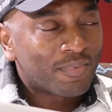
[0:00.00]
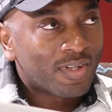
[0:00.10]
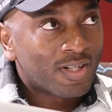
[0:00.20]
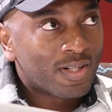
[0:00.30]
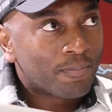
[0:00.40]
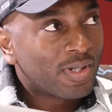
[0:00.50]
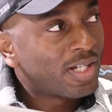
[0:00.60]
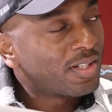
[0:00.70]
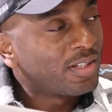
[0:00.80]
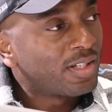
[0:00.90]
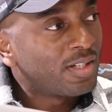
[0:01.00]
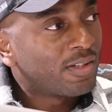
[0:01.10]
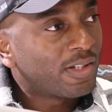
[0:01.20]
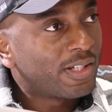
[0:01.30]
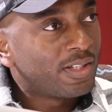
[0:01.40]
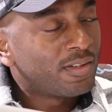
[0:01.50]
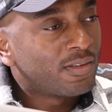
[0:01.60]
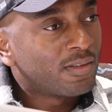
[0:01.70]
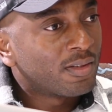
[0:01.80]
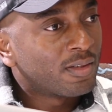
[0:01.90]
I had a gig
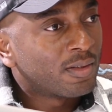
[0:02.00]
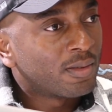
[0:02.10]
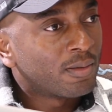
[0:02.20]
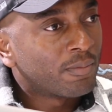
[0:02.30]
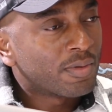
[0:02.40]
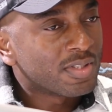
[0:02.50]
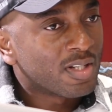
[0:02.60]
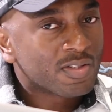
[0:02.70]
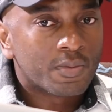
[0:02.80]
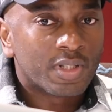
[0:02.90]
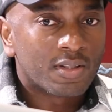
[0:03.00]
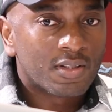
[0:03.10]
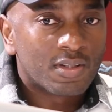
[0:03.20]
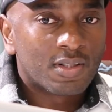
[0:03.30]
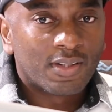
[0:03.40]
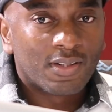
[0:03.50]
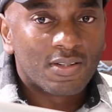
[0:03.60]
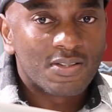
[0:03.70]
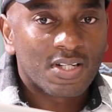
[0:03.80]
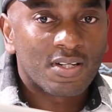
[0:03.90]
in when was it? Last week,
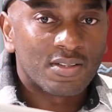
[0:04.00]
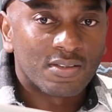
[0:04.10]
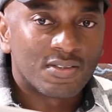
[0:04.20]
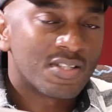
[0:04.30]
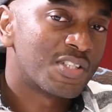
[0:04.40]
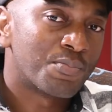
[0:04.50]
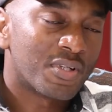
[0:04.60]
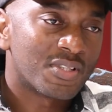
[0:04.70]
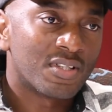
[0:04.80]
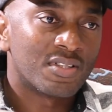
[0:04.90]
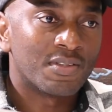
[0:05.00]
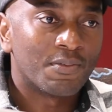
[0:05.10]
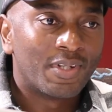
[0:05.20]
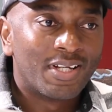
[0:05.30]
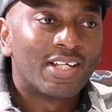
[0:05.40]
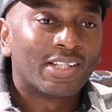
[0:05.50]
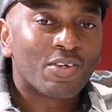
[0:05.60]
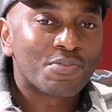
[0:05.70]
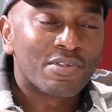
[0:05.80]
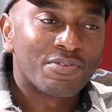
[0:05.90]
Saturday, just this past Saturday. That
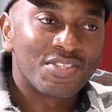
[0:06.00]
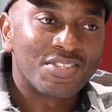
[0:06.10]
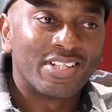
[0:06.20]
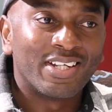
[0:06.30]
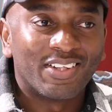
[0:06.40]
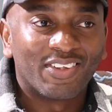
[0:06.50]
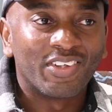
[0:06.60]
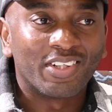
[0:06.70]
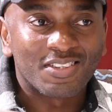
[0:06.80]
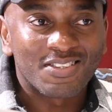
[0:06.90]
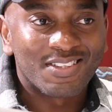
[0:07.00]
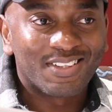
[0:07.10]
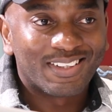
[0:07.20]
was my first gig in 3 years.